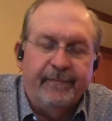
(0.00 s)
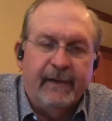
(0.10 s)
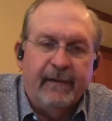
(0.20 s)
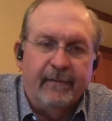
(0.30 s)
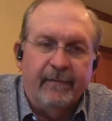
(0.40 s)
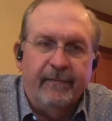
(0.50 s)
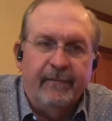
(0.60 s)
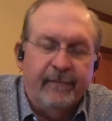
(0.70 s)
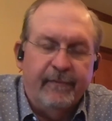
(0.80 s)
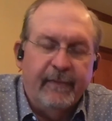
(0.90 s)
you know,
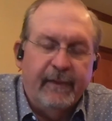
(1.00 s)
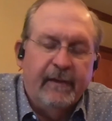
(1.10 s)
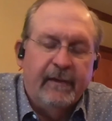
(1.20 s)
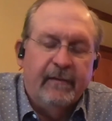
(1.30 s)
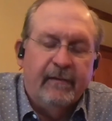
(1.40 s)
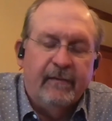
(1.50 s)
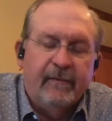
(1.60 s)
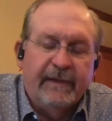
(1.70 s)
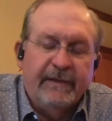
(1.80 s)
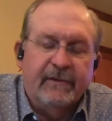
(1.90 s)

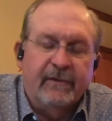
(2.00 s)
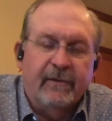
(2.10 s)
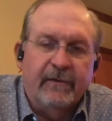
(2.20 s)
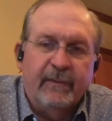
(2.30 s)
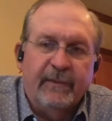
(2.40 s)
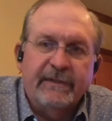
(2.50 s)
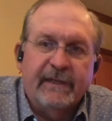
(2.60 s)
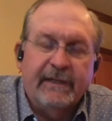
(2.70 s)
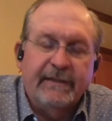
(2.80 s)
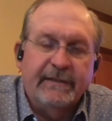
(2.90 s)
things that are on human
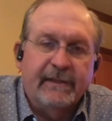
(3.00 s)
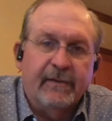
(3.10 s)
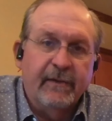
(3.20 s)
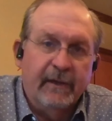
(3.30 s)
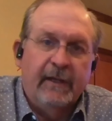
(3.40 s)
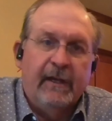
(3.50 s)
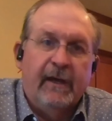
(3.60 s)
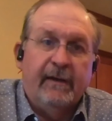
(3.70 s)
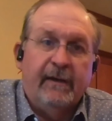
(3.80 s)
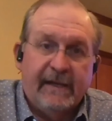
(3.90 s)
skin. So
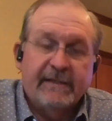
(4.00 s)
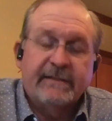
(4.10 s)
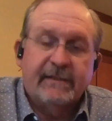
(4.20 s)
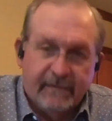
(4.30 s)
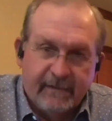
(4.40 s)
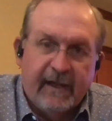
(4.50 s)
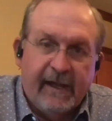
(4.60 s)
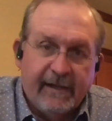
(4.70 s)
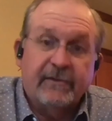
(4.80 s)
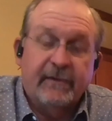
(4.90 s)
yes, the
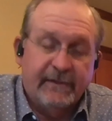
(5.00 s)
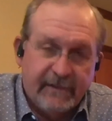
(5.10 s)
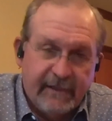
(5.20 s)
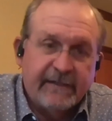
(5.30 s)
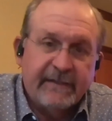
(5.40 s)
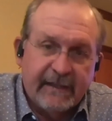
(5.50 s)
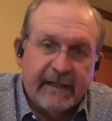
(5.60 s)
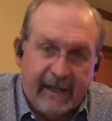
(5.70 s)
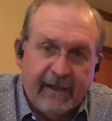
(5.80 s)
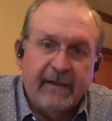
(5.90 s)
answer is yes, it
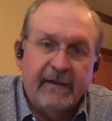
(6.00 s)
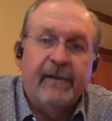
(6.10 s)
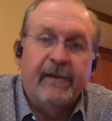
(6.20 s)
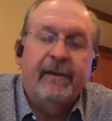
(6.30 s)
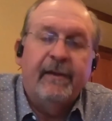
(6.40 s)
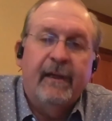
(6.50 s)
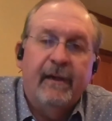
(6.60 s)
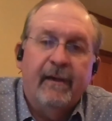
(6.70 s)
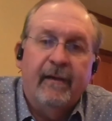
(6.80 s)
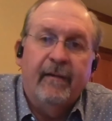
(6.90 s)
can
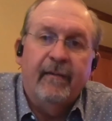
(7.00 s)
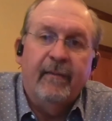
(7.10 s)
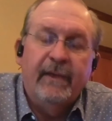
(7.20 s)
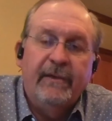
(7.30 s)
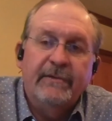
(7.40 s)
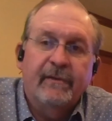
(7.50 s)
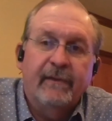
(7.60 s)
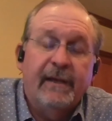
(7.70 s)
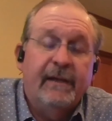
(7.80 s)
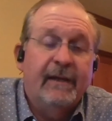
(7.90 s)
be used
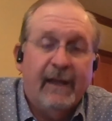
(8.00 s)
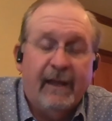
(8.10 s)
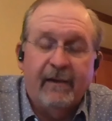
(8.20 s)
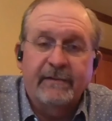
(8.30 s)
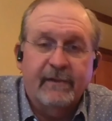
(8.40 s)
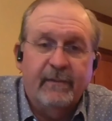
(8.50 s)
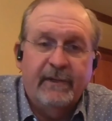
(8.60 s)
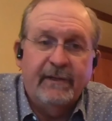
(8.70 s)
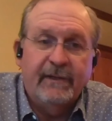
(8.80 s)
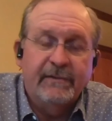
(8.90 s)
on that. It also
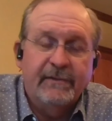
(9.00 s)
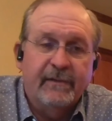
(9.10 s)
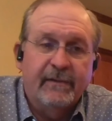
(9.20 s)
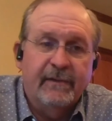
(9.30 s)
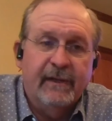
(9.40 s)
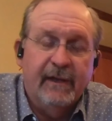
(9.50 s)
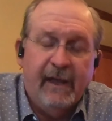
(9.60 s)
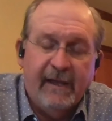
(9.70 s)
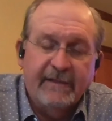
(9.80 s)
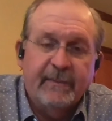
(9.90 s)
be used on, and
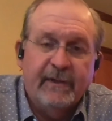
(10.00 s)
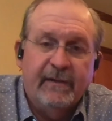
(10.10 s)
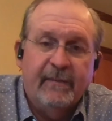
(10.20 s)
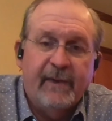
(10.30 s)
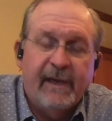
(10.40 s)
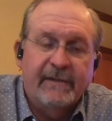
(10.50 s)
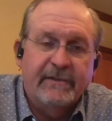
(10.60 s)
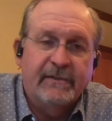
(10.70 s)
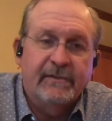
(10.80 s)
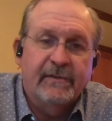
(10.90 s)
has been in the
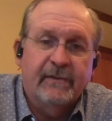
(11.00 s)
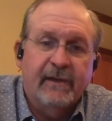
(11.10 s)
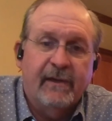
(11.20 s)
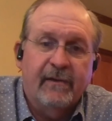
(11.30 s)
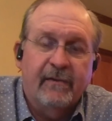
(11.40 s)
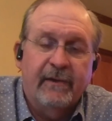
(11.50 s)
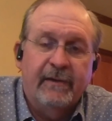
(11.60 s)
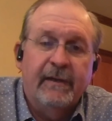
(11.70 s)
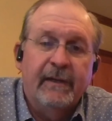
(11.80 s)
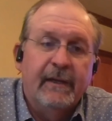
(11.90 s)
past, used on
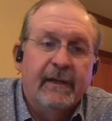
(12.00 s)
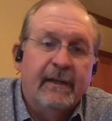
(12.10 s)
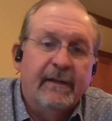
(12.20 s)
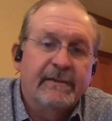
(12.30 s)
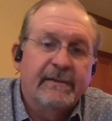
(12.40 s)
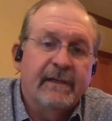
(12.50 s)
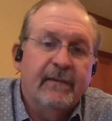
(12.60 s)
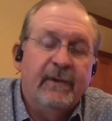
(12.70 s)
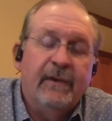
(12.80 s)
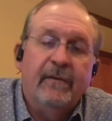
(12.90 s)
concrete and
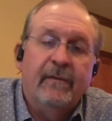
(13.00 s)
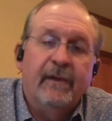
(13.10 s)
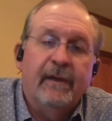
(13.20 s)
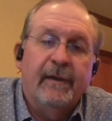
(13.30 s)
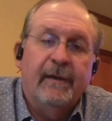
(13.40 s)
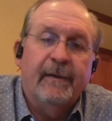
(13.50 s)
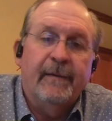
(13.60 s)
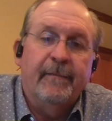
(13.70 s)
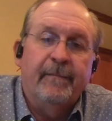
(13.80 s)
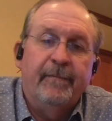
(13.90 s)
CMU.
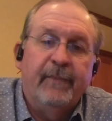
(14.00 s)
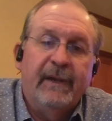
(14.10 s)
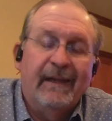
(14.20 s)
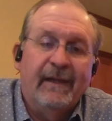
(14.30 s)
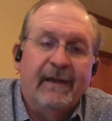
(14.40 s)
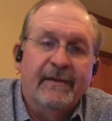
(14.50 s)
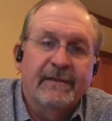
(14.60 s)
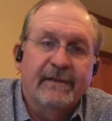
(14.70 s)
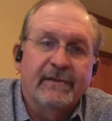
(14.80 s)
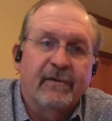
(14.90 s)
But again,
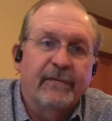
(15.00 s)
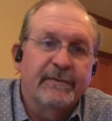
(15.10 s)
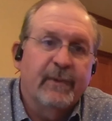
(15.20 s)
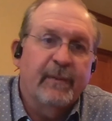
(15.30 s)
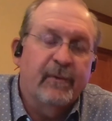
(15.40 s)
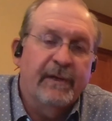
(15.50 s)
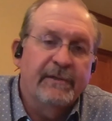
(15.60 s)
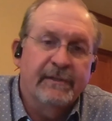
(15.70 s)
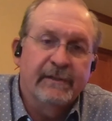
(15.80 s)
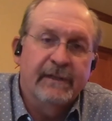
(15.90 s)
it's in surface
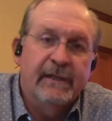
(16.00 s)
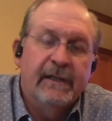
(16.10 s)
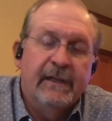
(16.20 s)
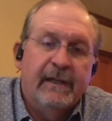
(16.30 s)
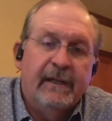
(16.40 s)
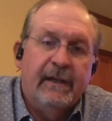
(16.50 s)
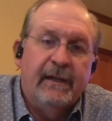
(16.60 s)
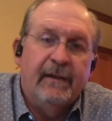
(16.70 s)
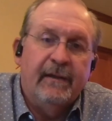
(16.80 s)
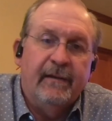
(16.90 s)
preparation,
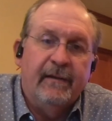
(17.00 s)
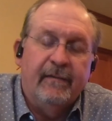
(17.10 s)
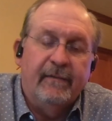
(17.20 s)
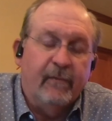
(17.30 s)
and